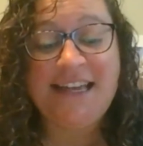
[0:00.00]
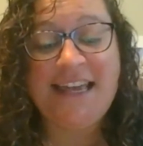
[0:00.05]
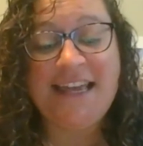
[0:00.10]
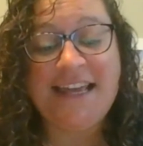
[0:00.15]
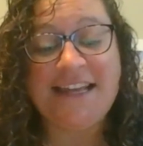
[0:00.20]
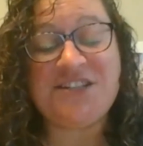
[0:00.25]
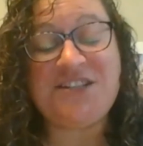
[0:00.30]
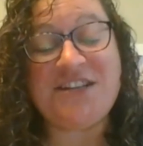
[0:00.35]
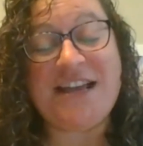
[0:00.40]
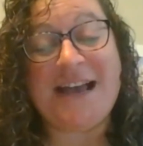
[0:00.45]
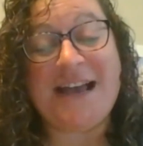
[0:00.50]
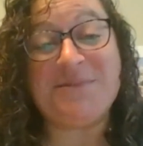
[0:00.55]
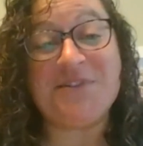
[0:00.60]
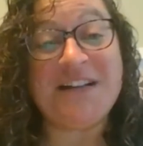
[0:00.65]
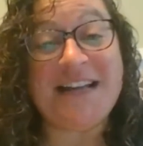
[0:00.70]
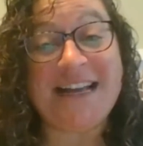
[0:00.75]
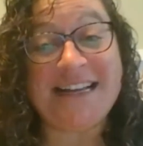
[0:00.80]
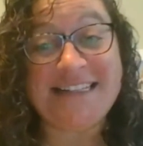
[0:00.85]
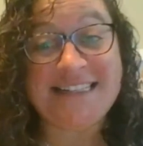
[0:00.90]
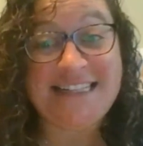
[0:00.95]
in chapter
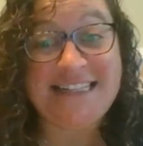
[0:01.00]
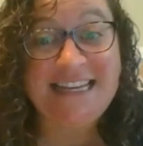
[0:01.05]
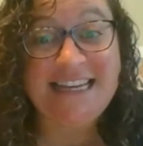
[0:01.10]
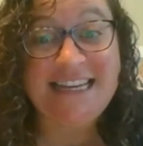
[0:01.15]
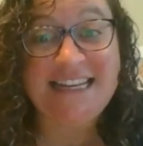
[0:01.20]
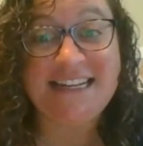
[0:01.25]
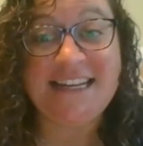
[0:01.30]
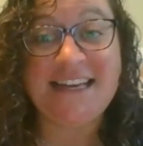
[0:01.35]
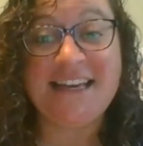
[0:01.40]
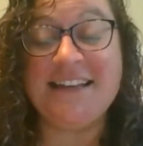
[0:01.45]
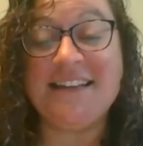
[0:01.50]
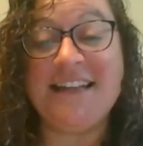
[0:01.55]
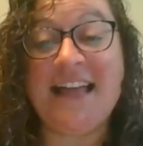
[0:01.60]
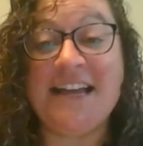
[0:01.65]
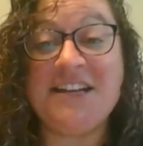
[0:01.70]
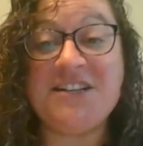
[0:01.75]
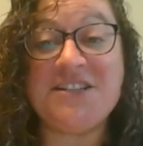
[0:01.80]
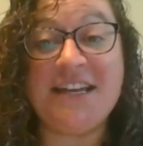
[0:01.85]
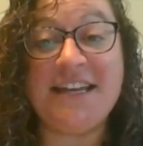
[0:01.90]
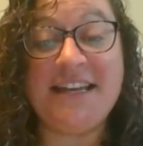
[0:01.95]
19,
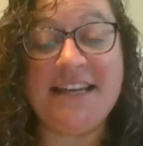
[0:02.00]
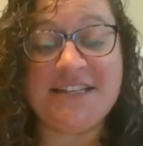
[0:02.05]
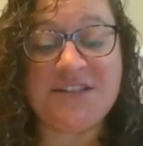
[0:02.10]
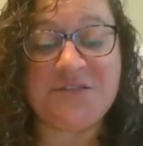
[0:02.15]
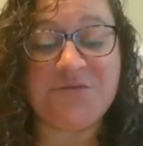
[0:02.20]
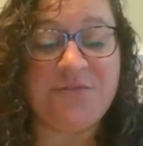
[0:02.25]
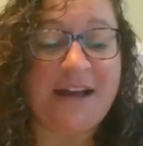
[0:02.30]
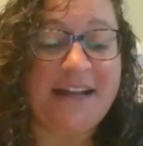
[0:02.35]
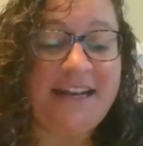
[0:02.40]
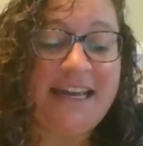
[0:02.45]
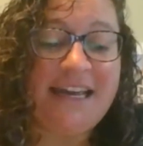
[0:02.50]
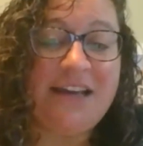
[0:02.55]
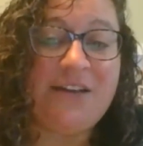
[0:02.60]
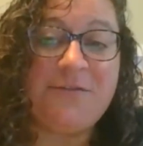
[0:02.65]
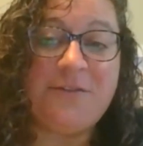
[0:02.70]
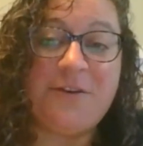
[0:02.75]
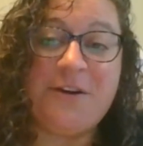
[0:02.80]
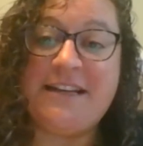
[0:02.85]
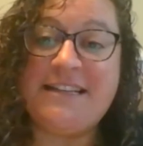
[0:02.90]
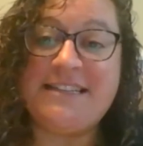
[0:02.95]
Elijah is running
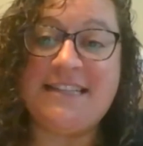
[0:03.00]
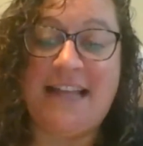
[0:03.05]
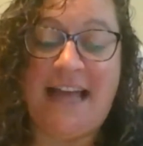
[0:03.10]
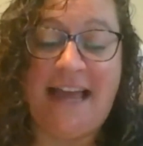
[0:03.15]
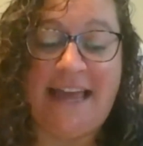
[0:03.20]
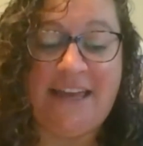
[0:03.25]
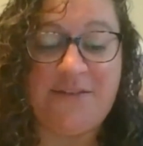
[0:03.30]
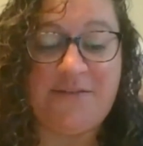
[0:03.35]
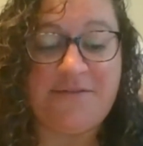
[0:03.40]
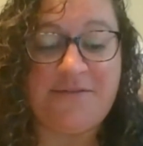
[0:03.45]
for his life.